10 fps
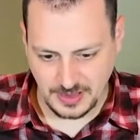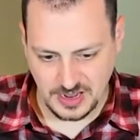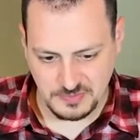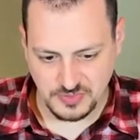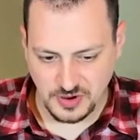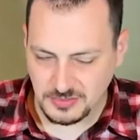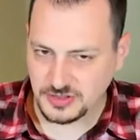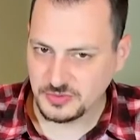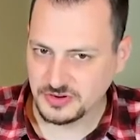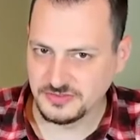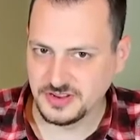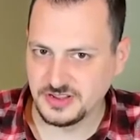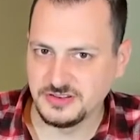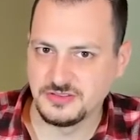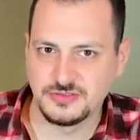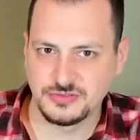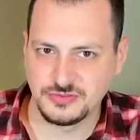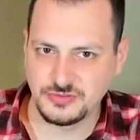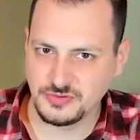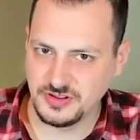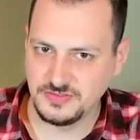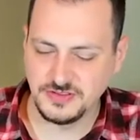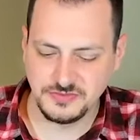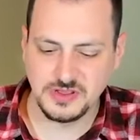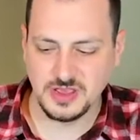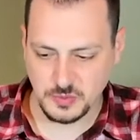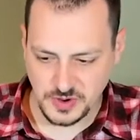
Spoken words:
I probably would have done 358